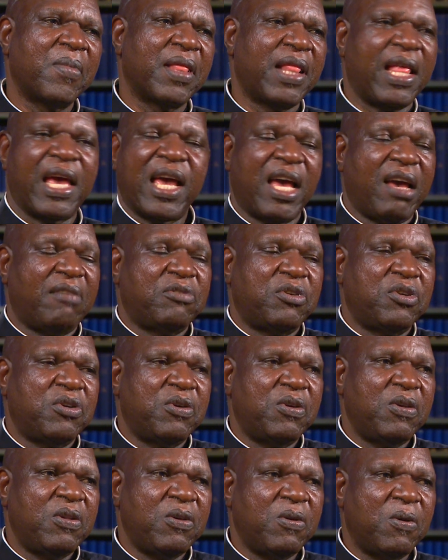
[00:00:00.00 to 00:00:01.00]
Like I've
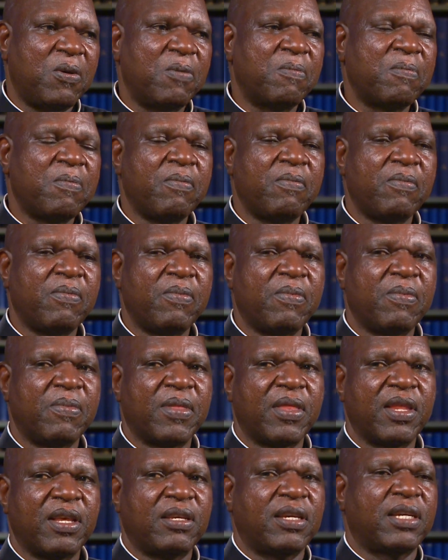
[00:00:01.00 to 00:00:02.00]
told you,
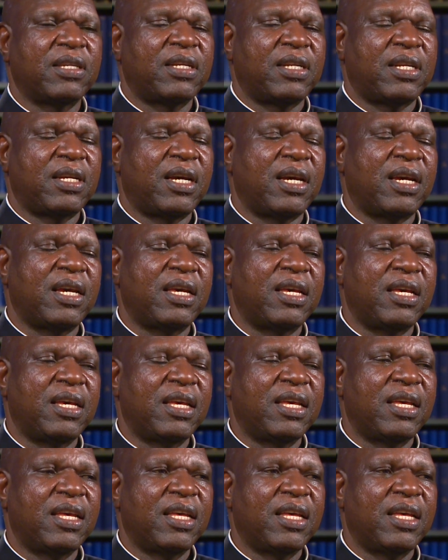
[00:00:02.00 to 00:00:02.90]
it's just that I